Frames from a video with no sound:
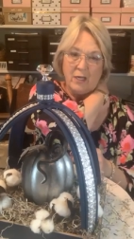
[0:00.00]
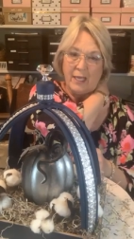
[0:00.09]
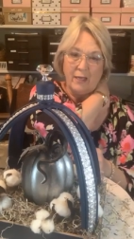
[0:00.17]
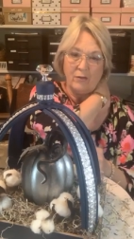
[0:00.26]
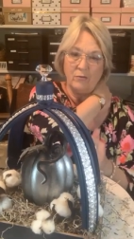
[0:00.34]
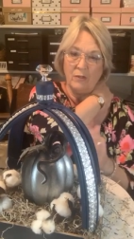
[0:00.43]

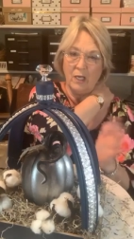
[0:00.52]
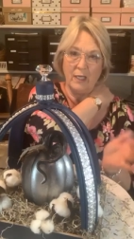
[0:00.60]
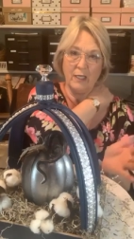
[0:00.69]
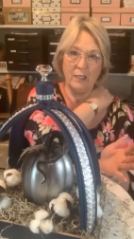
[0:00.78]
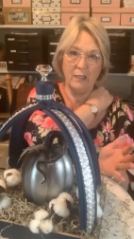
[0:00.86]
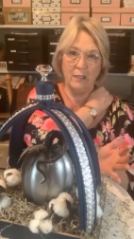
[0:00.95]
not counting
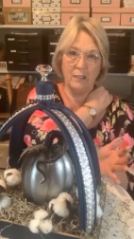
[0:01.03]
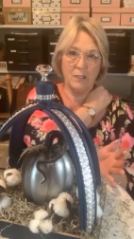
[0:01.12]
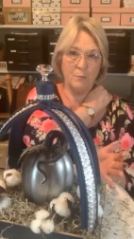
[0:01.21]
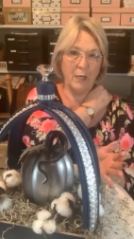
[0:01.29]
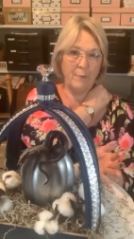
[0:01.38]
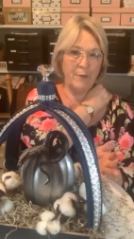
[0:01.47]
like
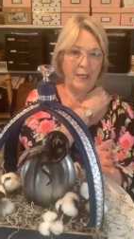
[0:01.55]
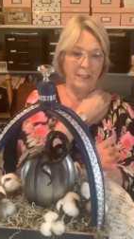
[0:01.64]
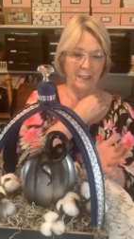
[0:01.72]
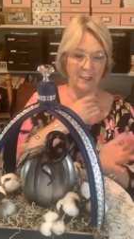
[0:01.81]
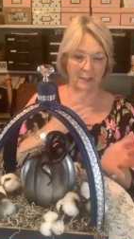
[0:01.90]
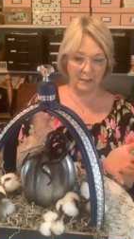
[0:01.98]
spray
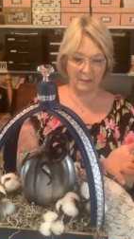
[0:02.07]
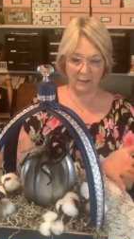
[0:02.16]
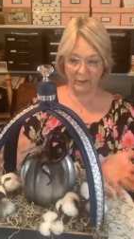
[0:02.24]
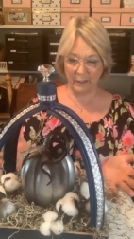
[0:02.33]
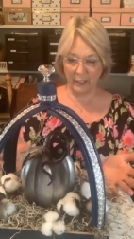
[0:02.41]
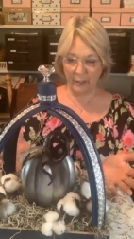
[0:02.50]
painting it
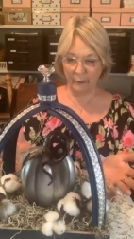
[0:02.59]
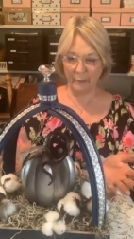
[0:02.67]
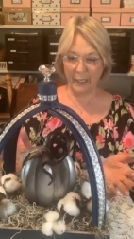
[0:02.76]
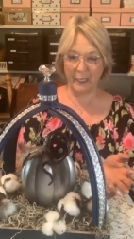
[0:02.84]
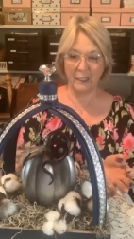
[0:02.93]
and, you know,